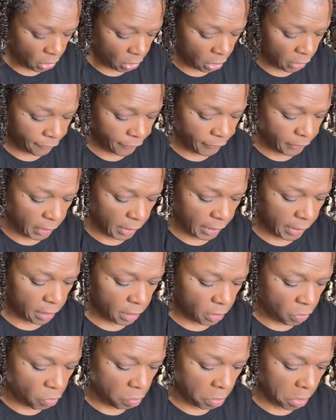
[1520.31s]
or feel
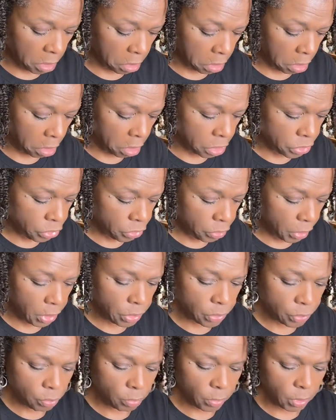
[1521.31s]
like, oh my gosh, you
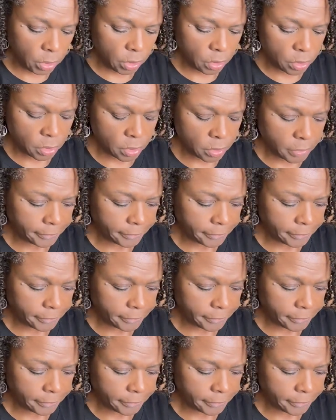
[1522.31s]
ate too much.